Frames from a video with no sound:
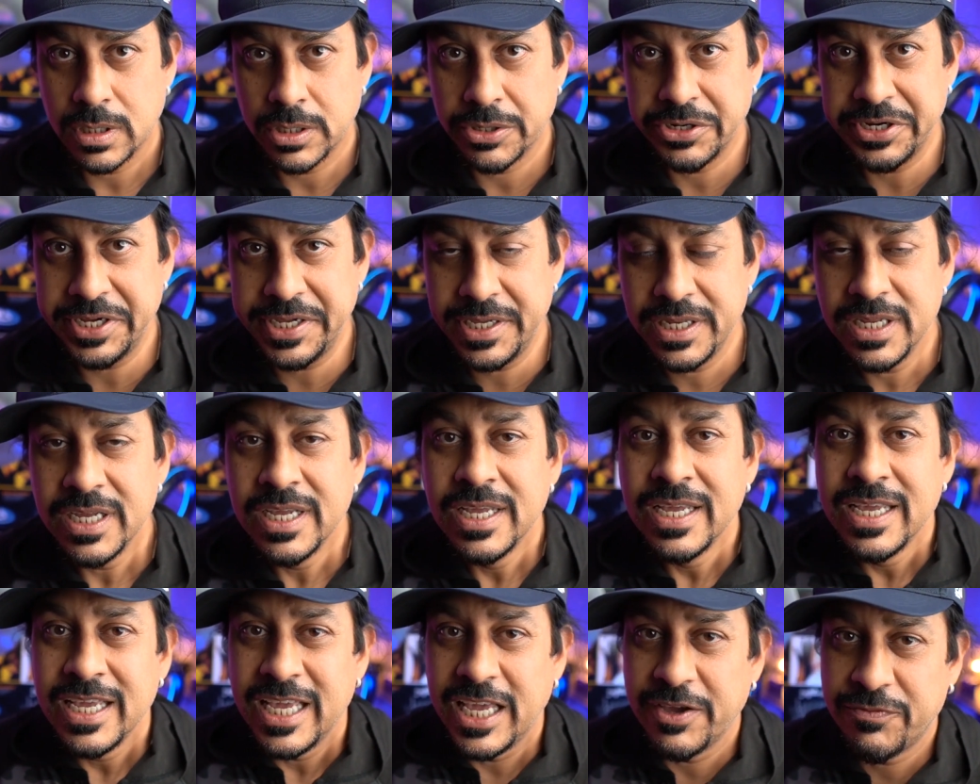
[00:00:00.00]
All right.
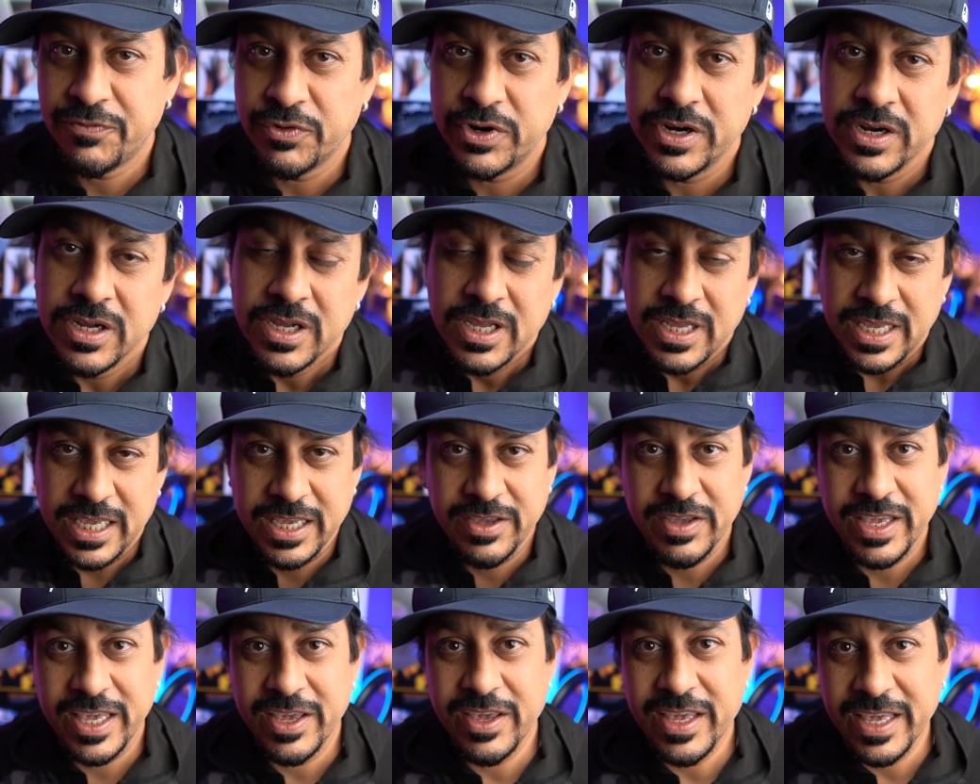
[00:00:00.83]
If
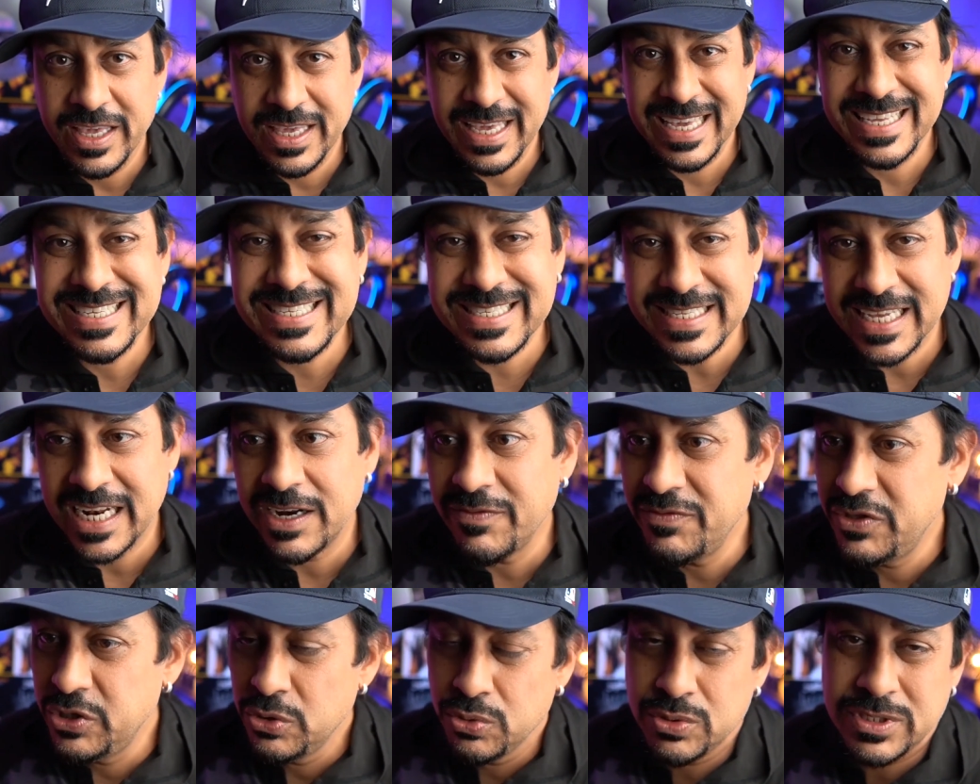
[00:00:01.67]
instead
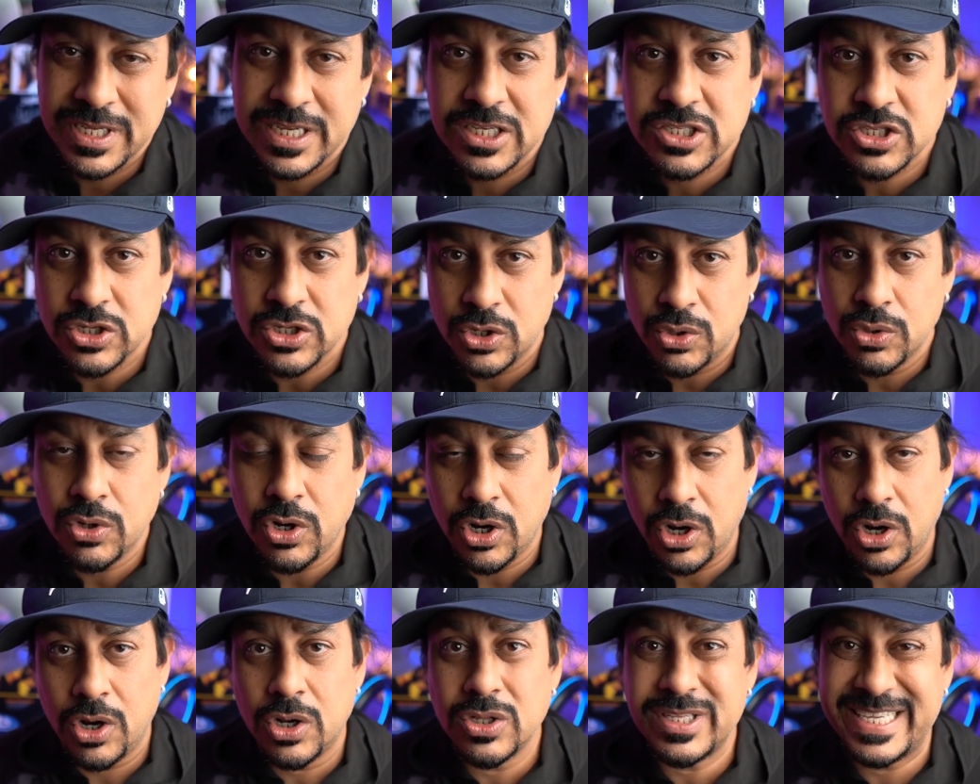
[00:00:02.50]
of using
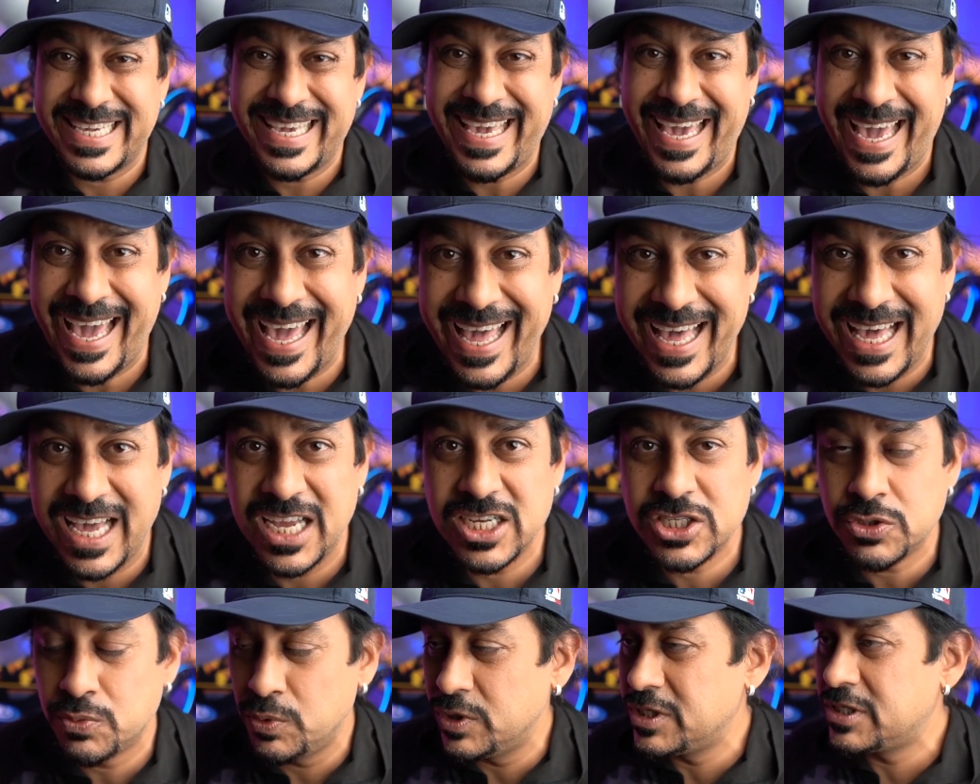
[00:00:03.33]
so-called
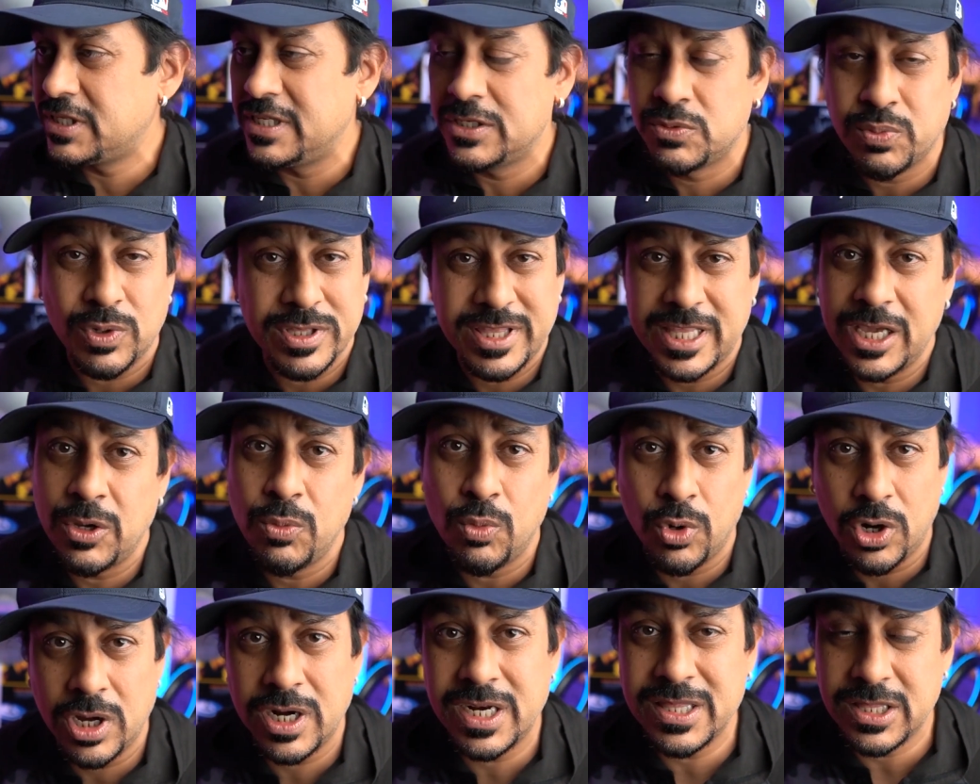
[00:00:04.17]
cash, which is what they
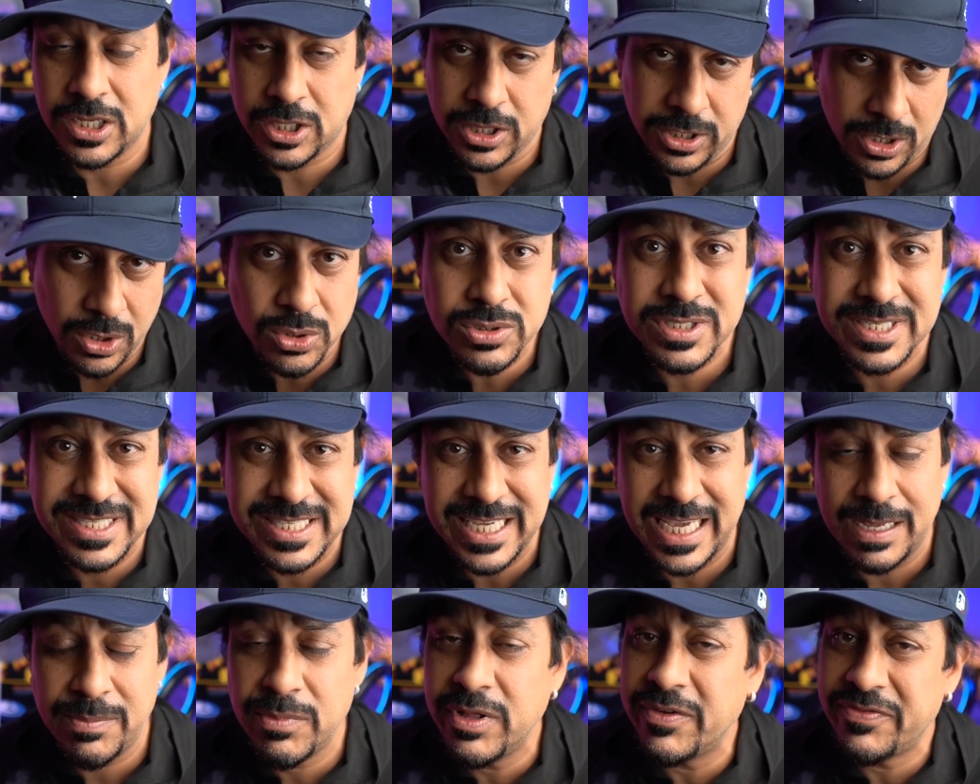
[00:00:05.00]
want at the closing
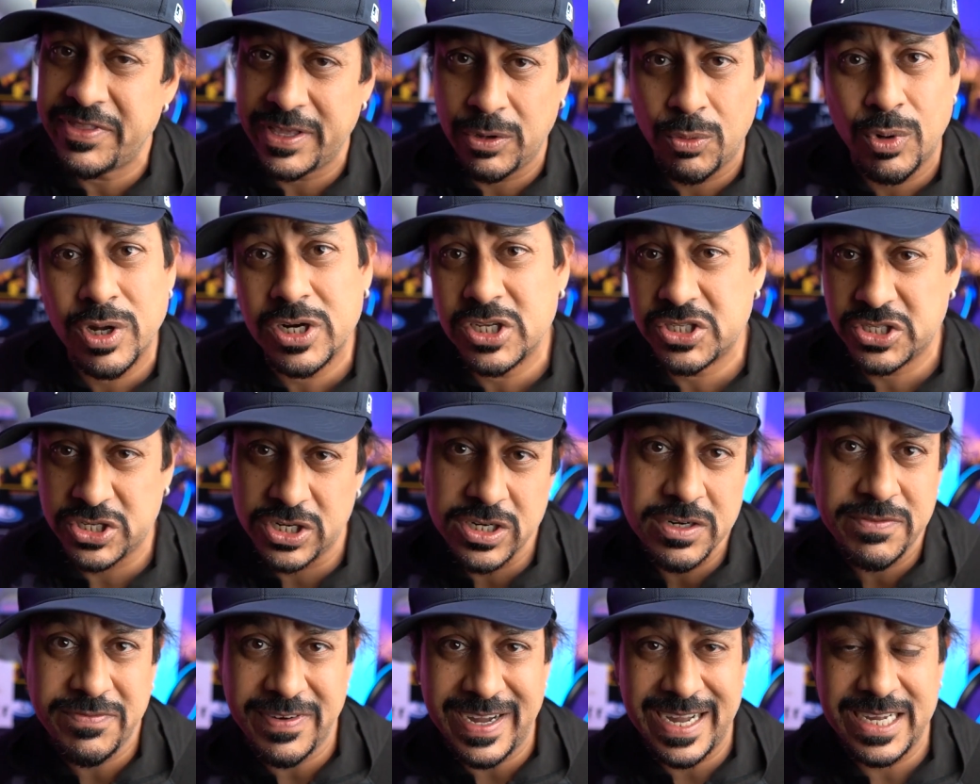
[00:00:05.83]
table, if they want a
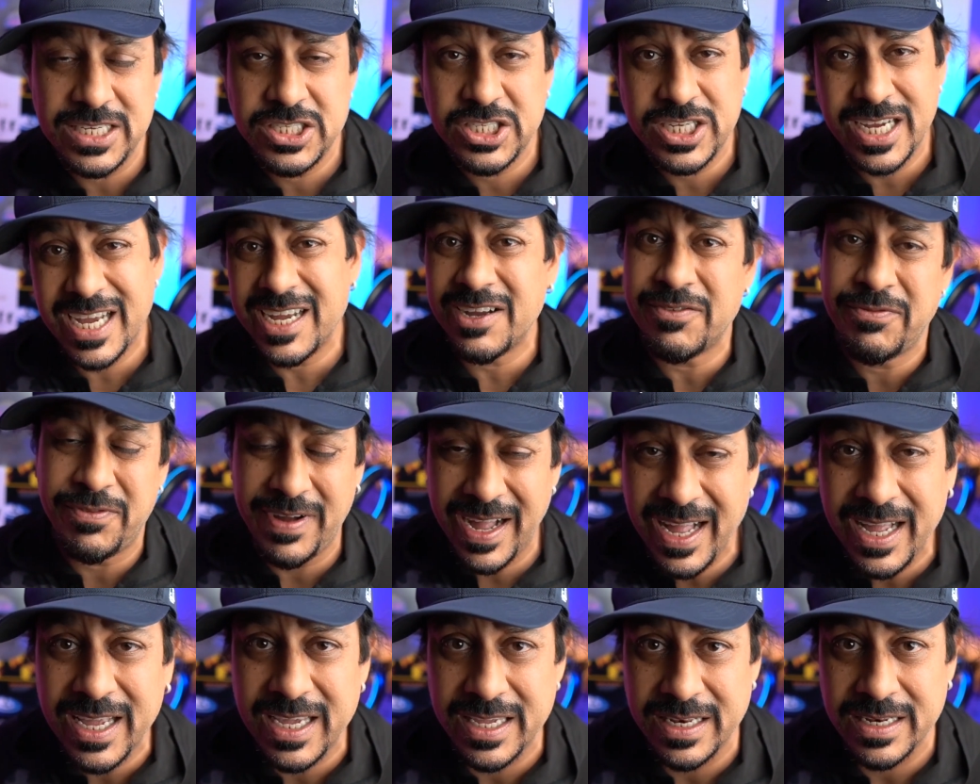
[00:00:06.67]
certified check,
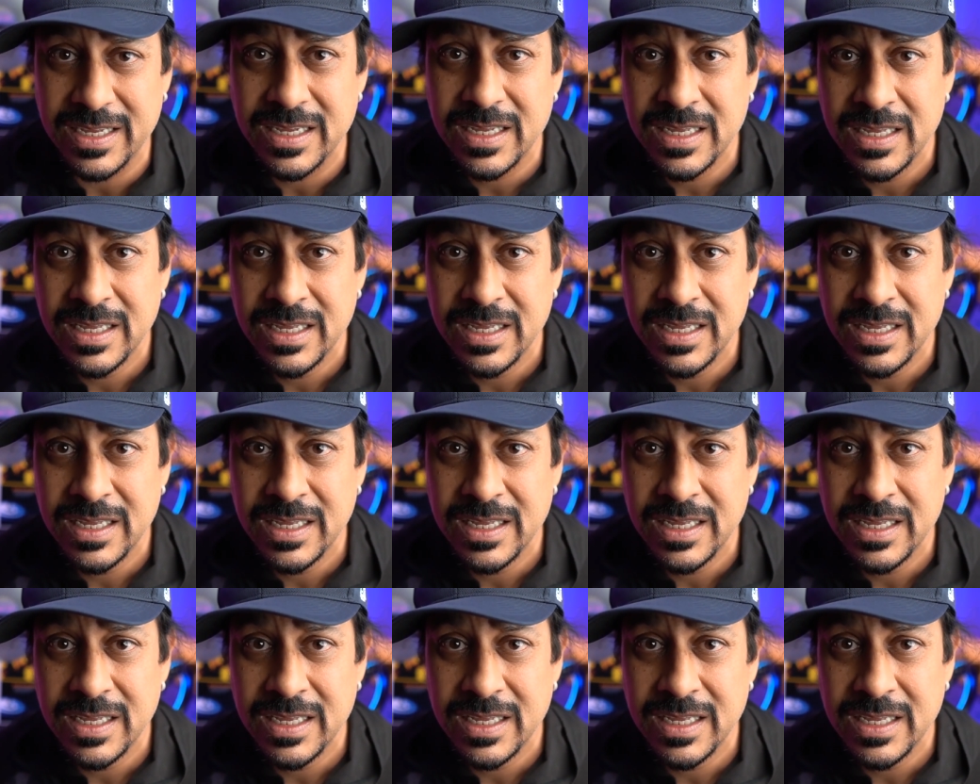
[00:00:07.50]
fine.